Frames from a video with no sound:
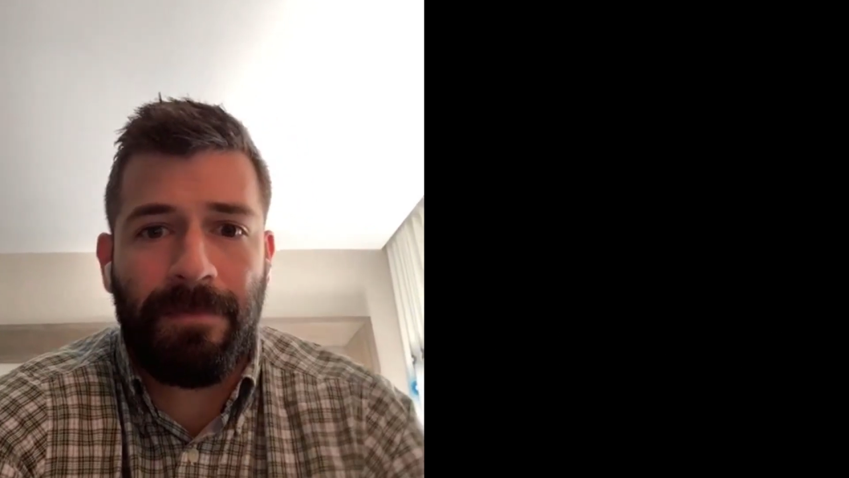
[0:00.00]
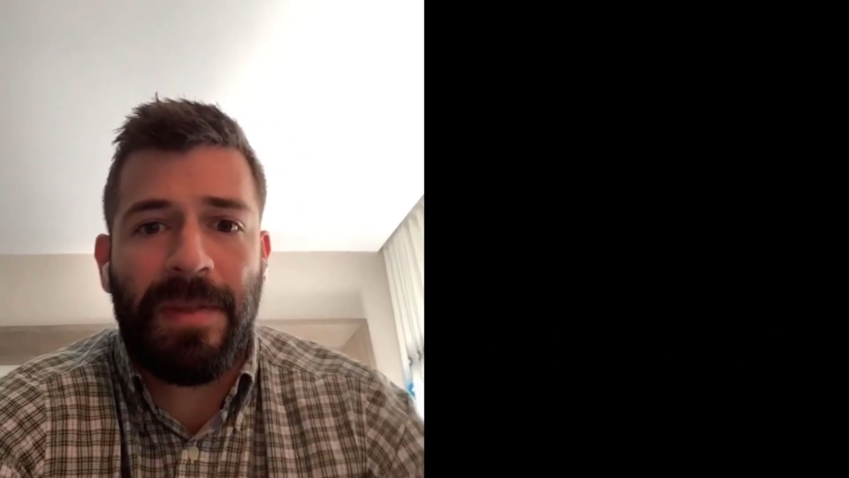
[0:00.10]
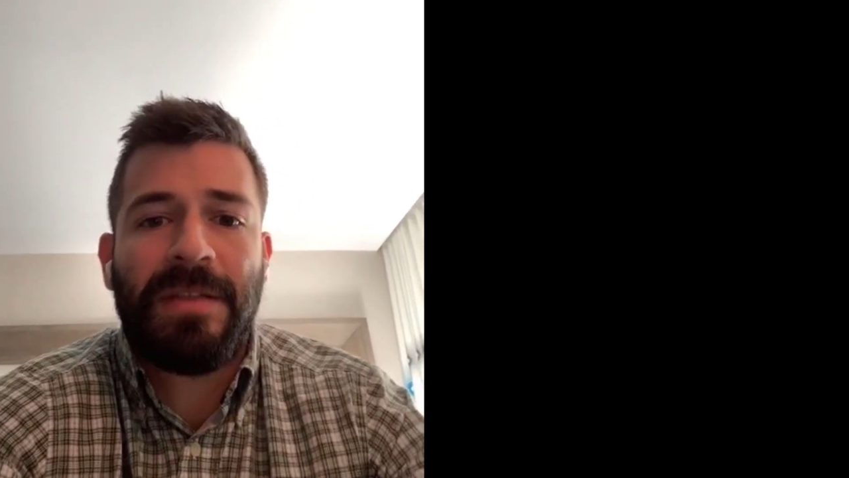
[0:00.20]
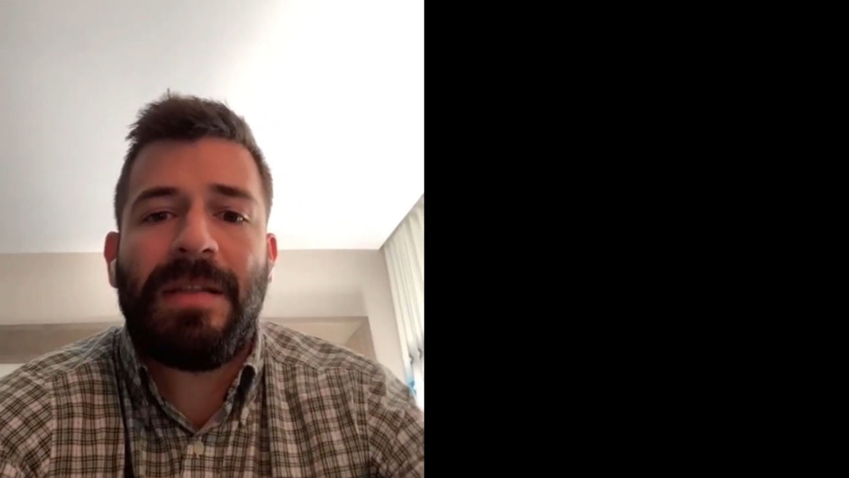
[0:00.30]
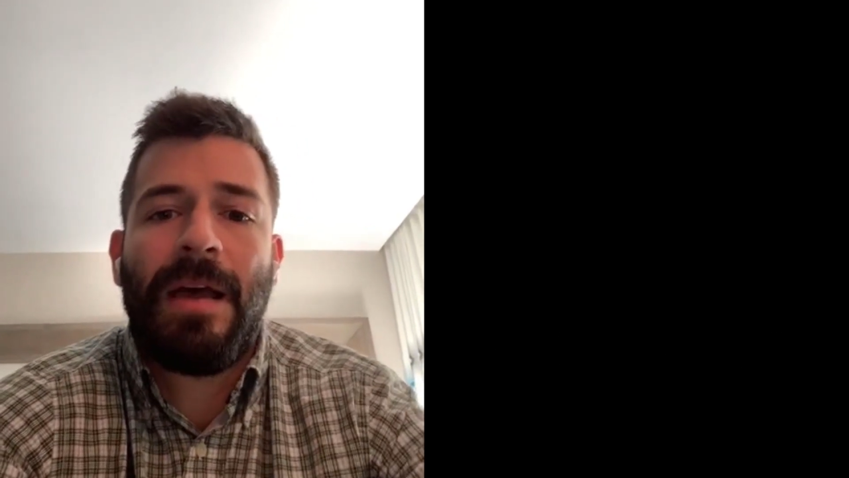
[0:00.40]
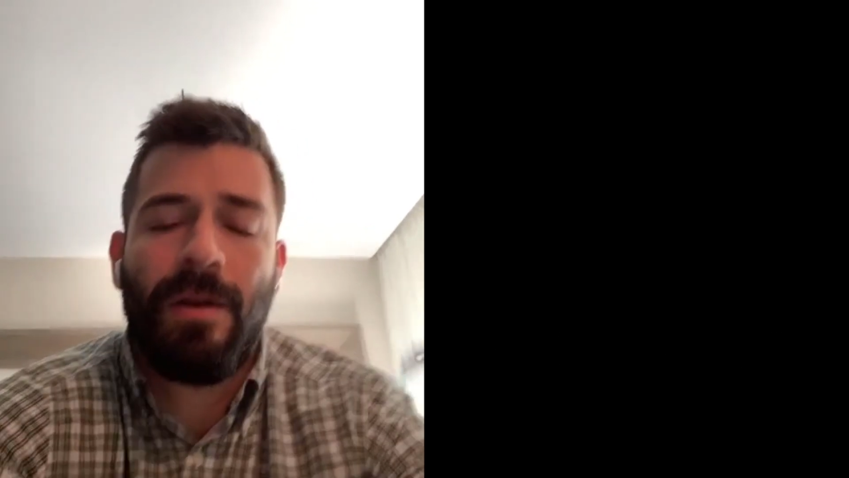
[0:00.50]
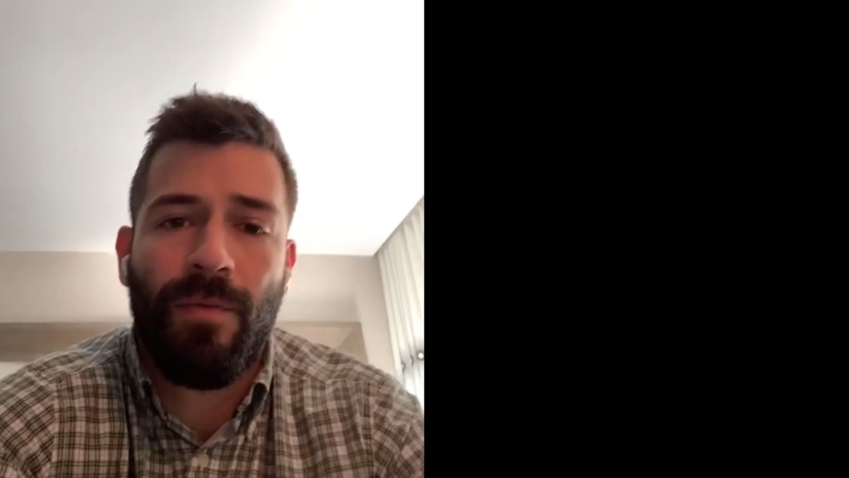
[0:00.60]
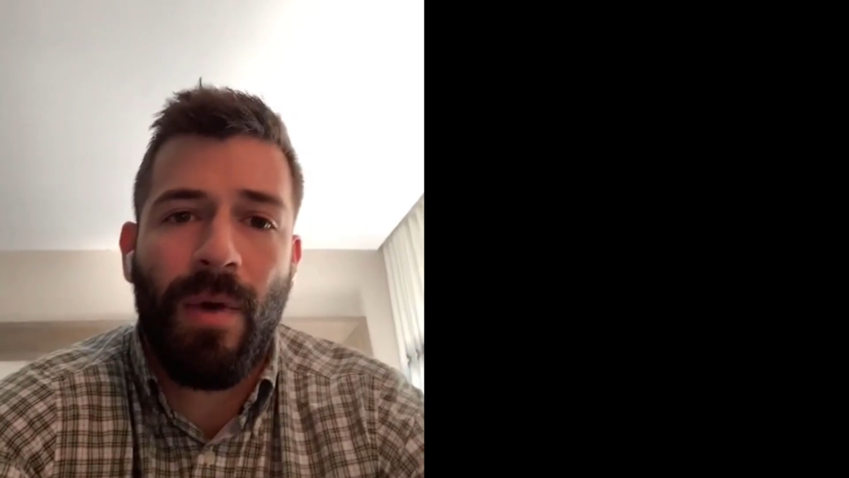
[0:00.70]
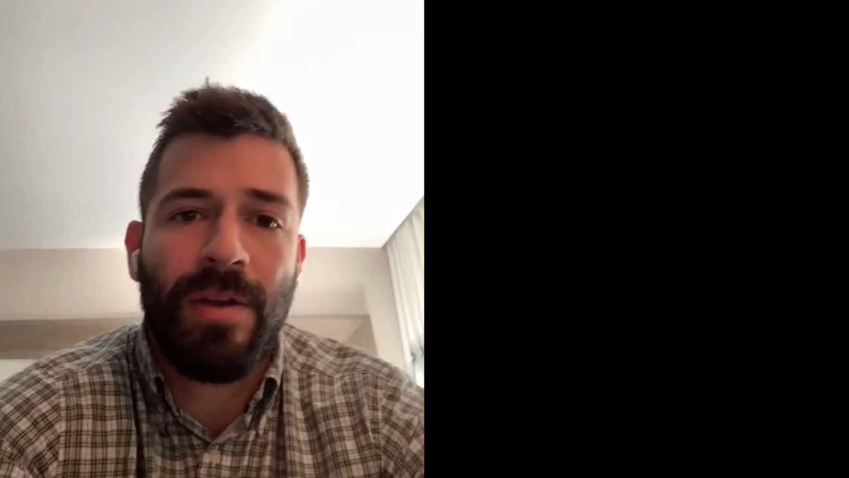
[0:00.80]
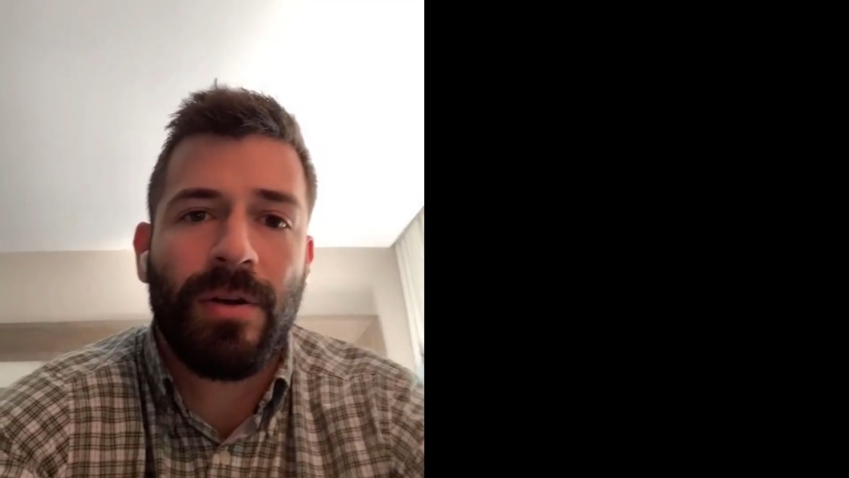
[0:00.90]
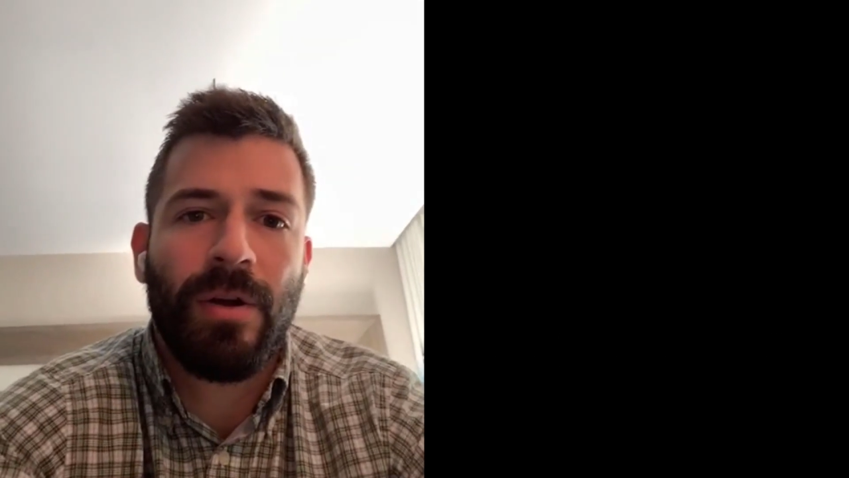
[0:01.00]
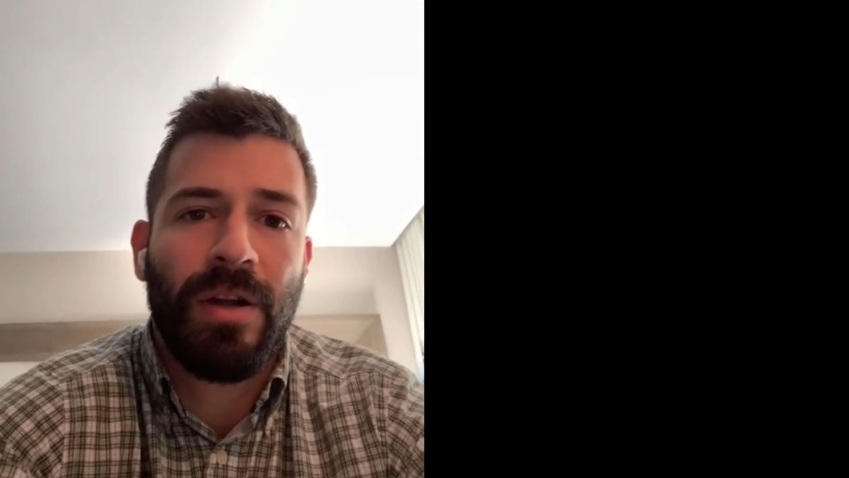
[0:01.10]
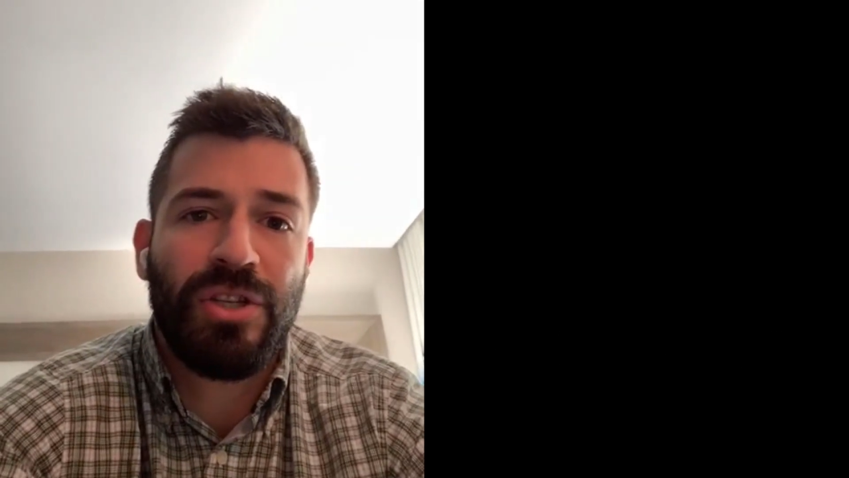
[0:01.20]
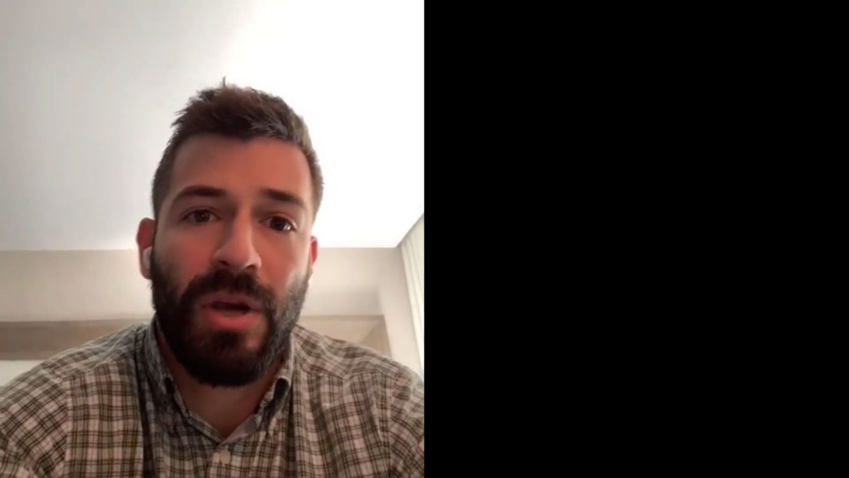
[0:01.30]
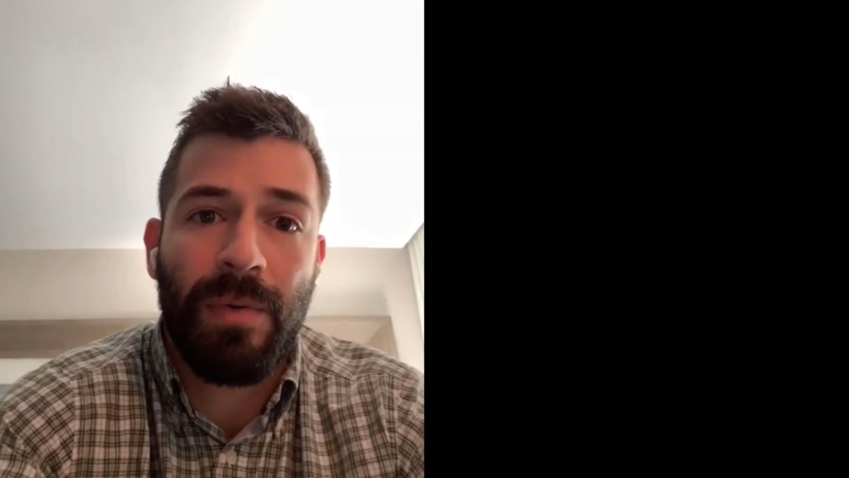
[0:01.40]
instead of whether or
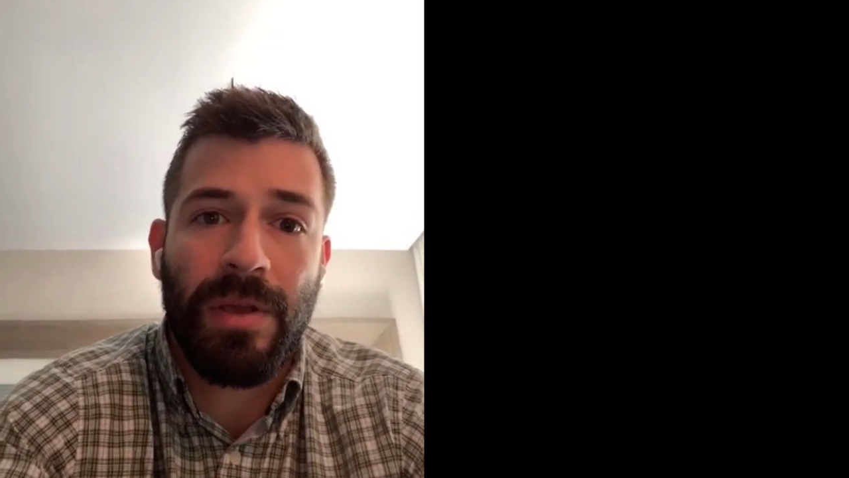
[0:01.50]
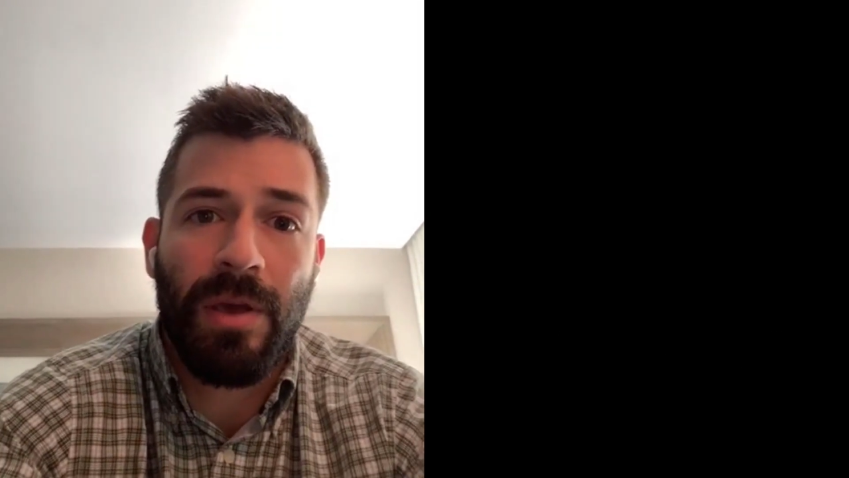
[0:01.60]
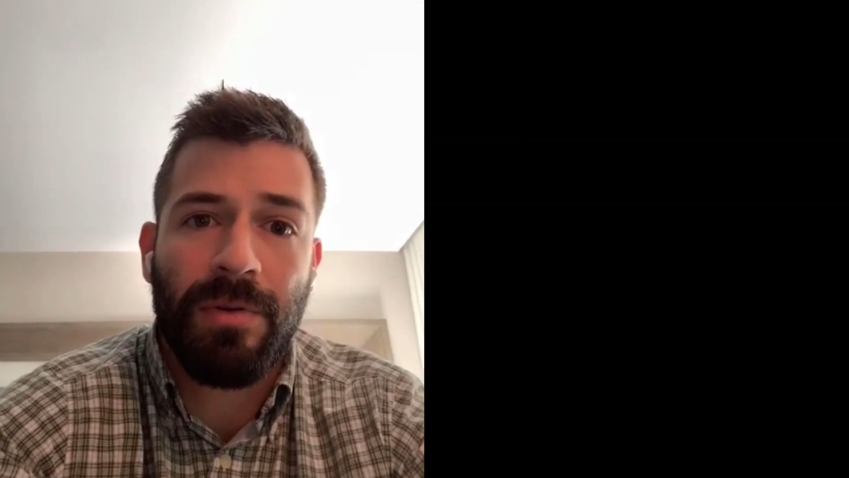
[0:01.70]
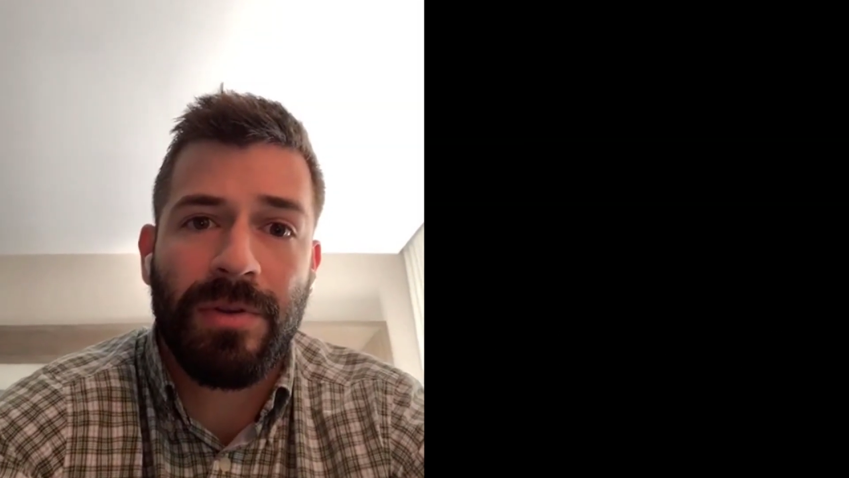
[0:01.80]
not should we